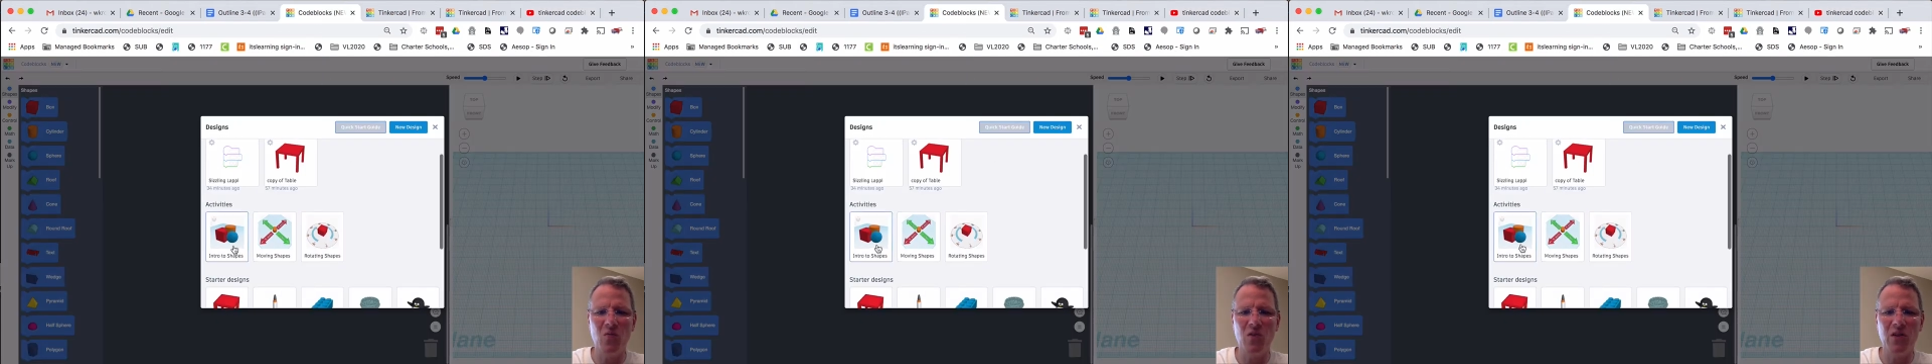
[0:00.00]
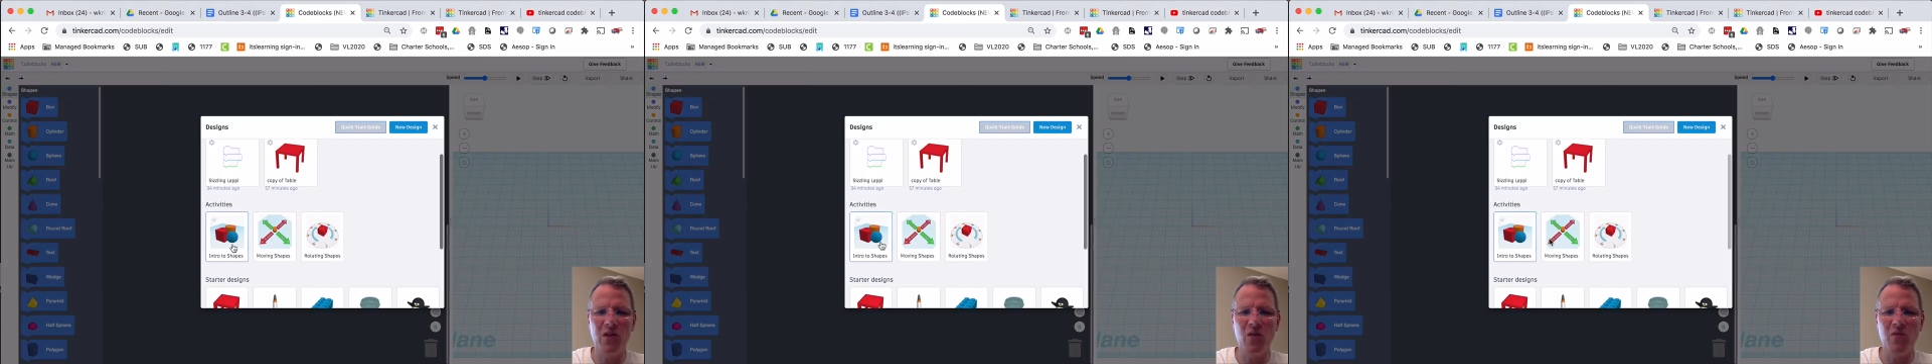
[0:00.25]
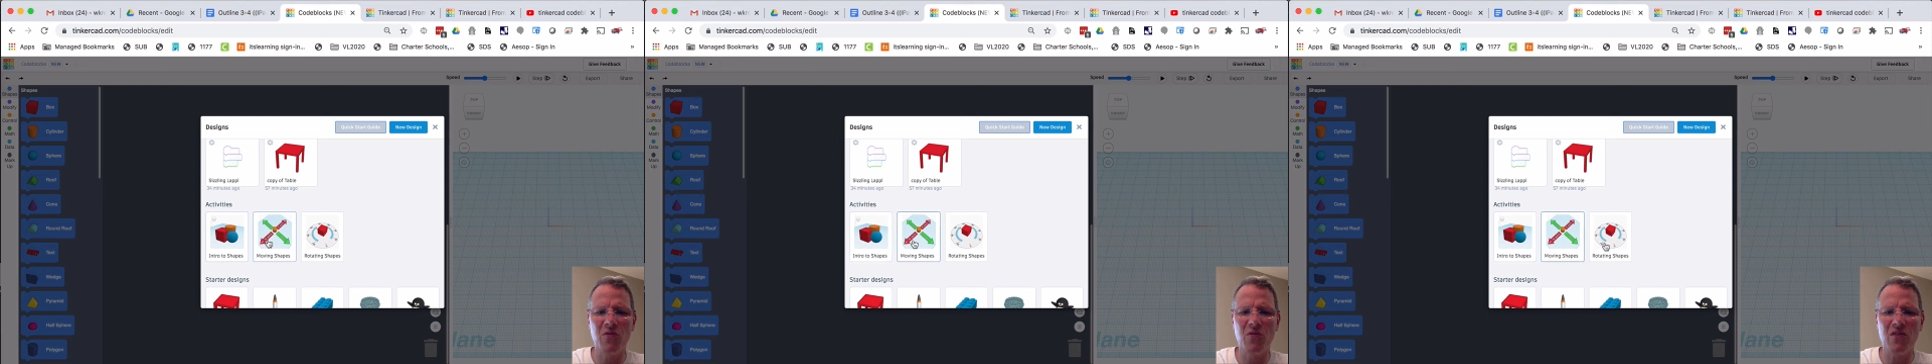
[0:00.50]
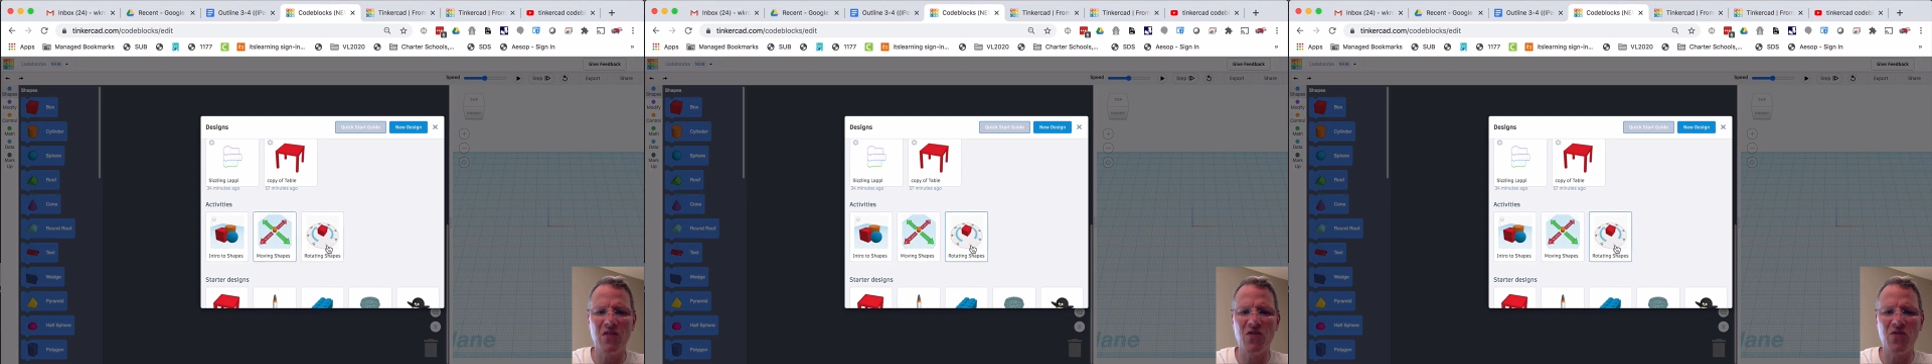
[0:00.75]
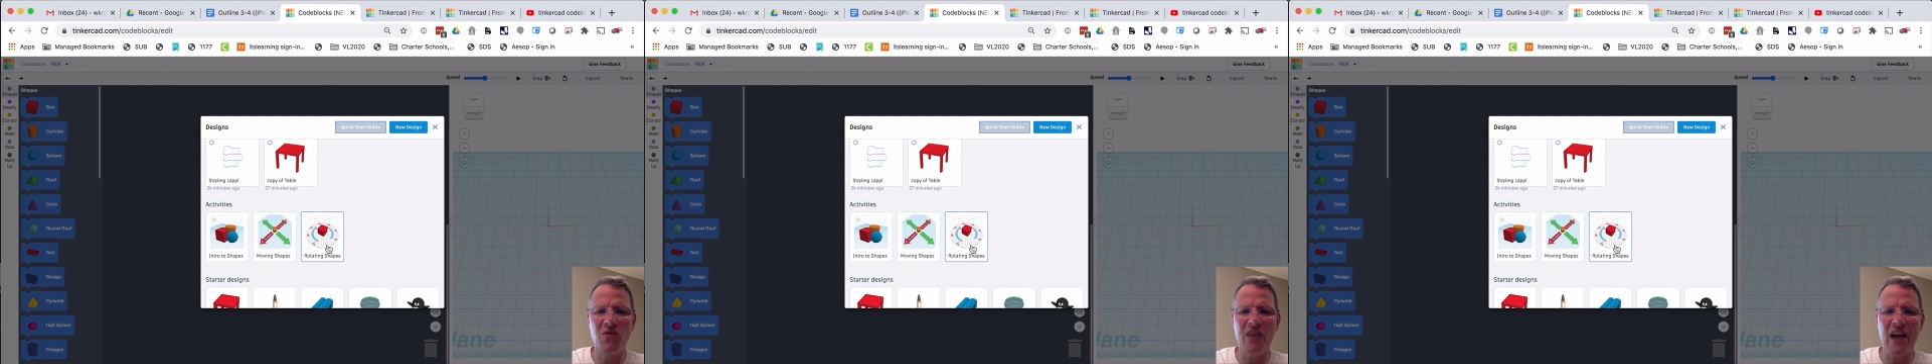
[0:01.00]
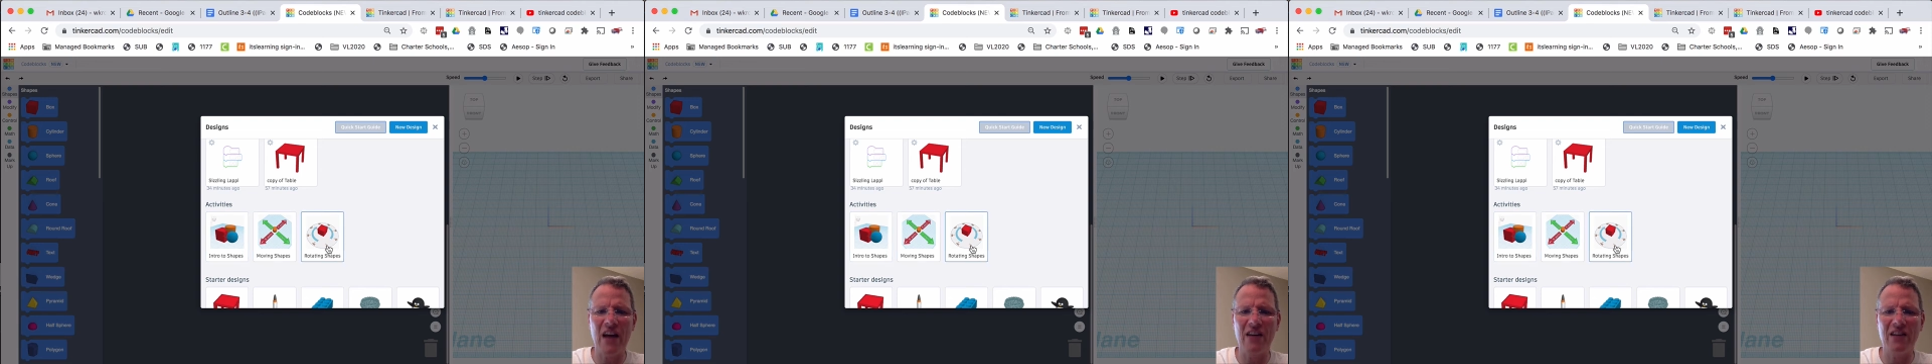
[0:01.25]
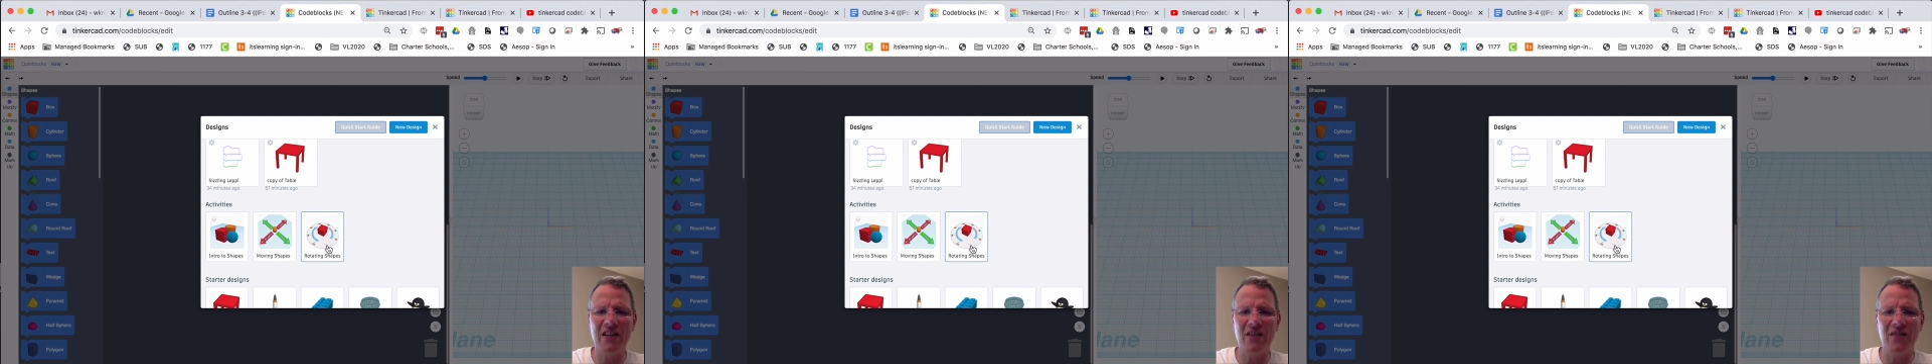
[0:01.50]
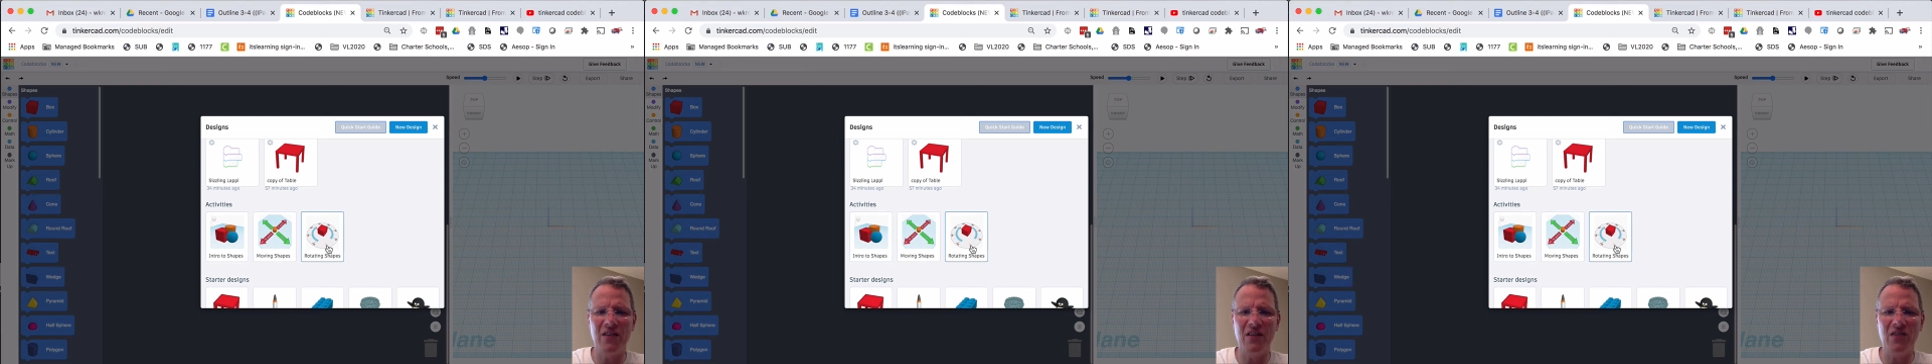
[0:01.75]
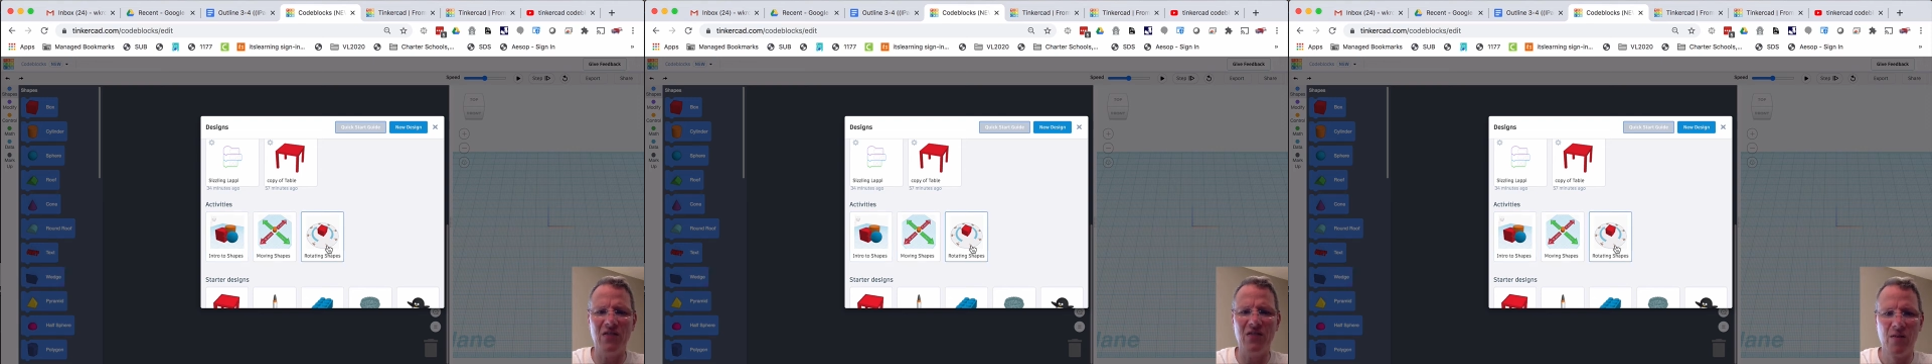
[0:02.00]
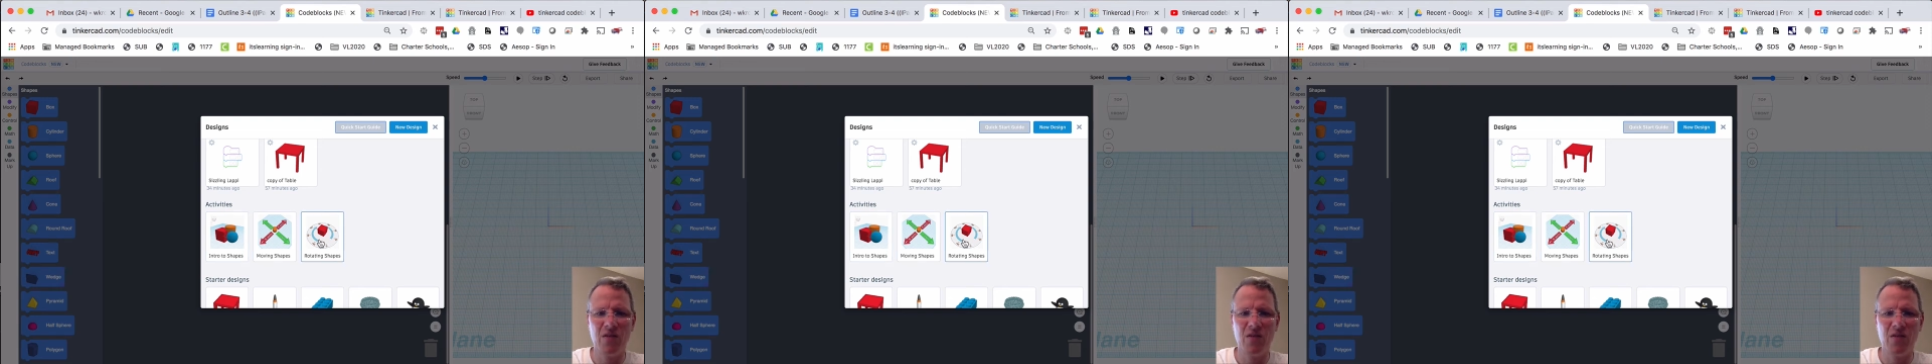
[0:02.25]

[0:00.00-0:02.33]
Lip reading: We're going to go through these 3 activities,